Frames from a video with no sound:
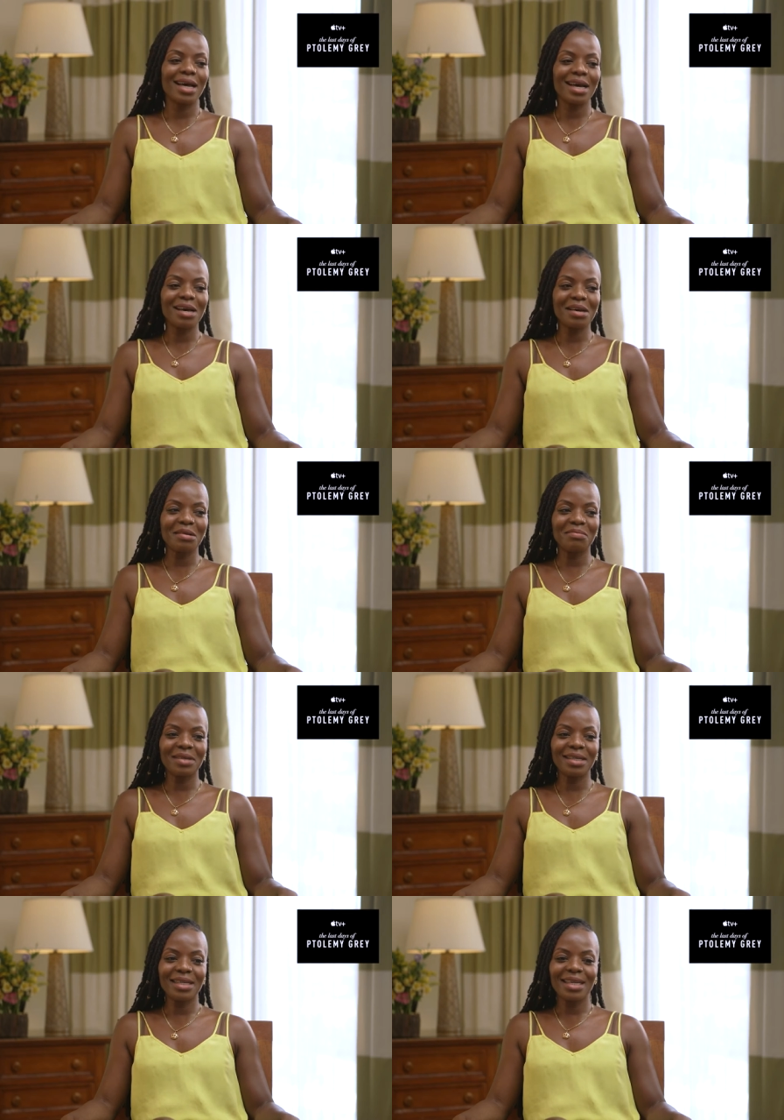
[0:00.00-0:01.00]

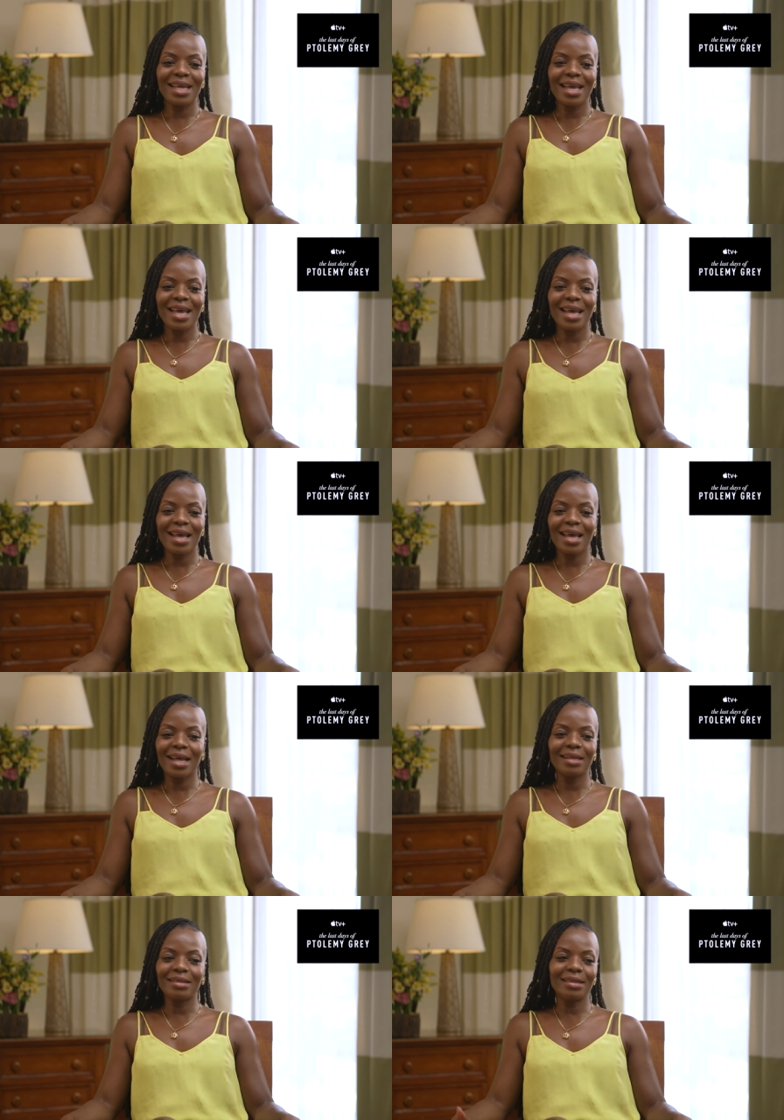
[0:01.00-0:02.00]
Um,
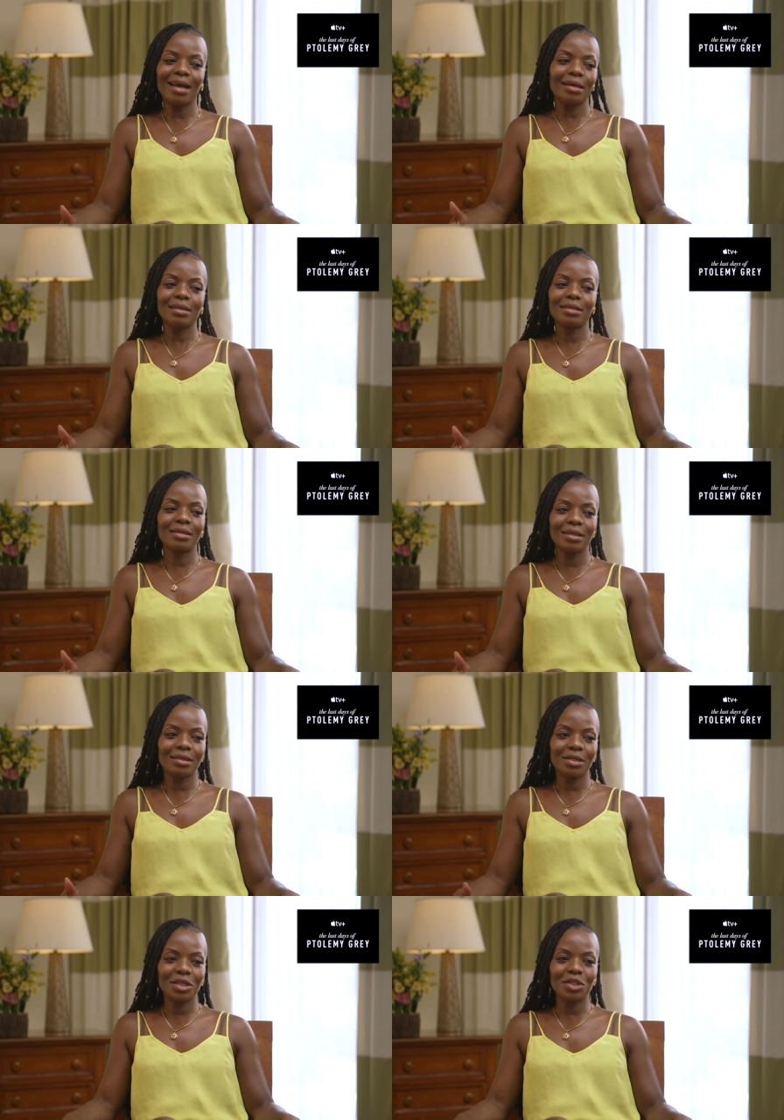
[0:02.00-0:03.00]
and yeah it's
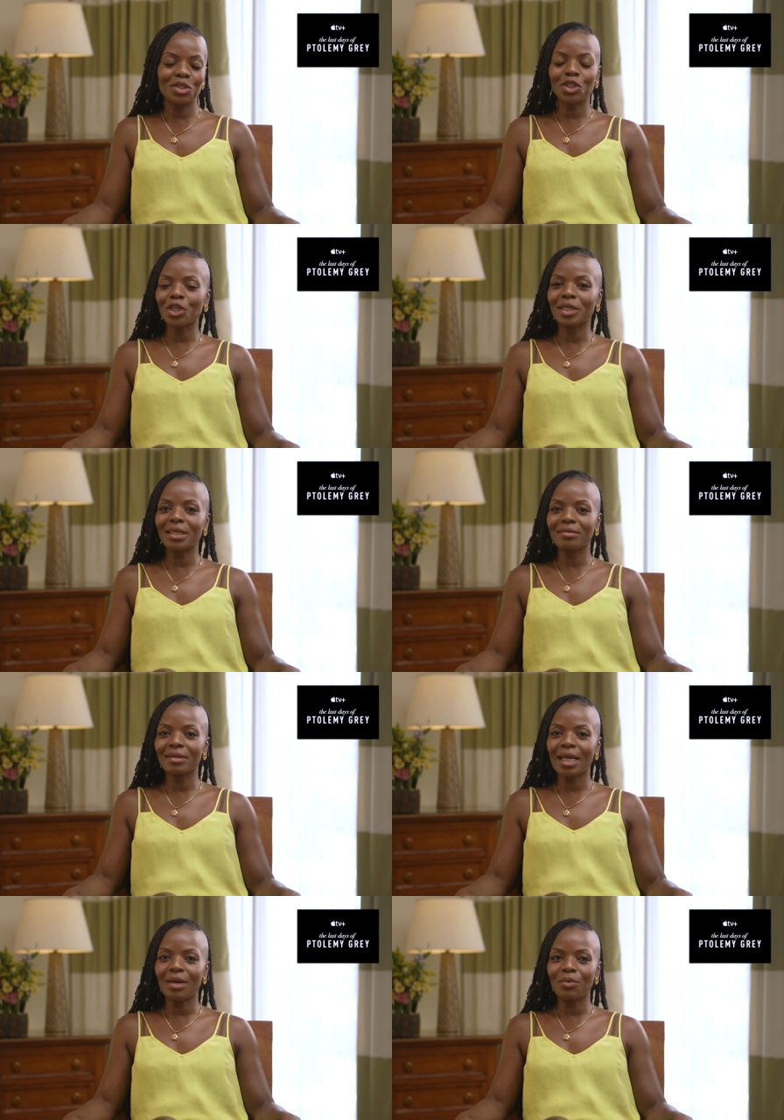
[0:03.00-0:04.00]
it's it's a journey
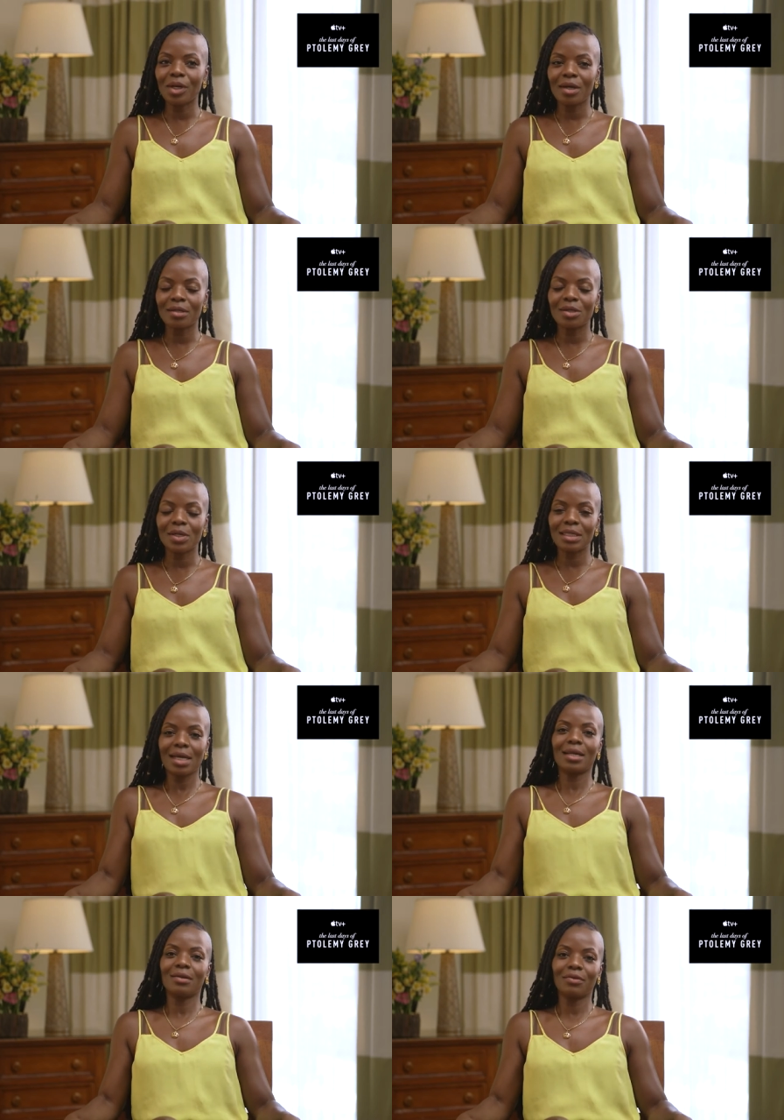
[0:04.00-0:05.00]
and we are so mm-hmm.
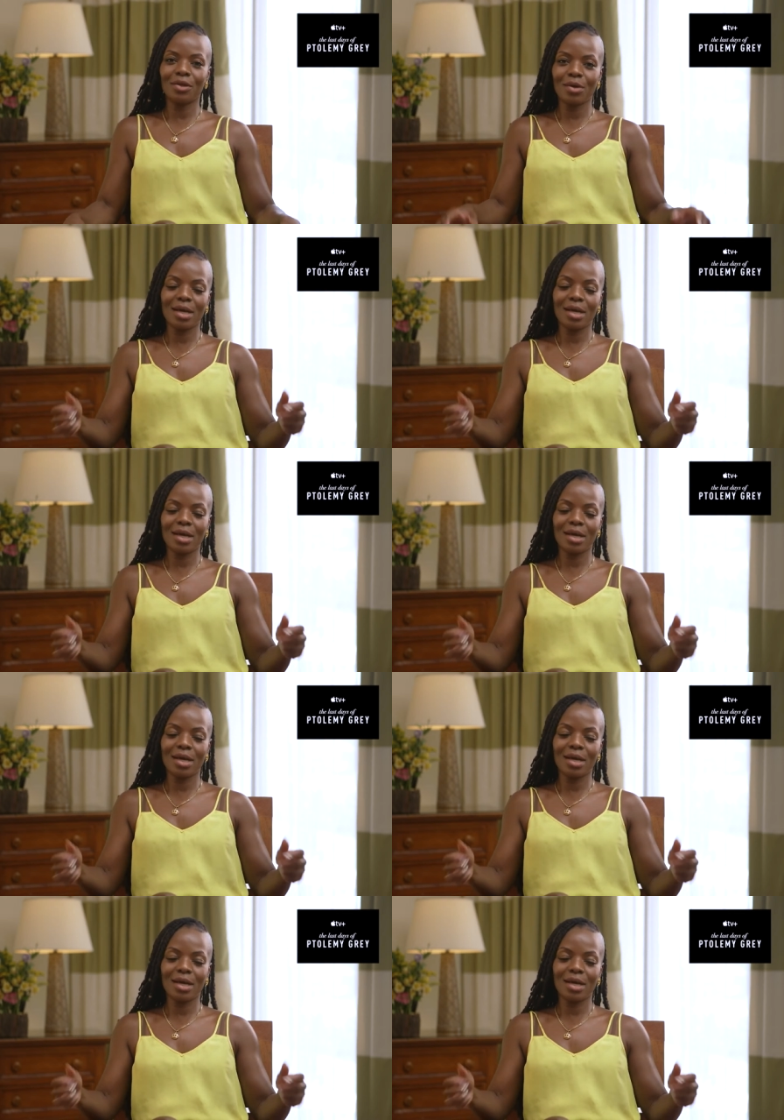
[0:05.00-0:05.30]
excited for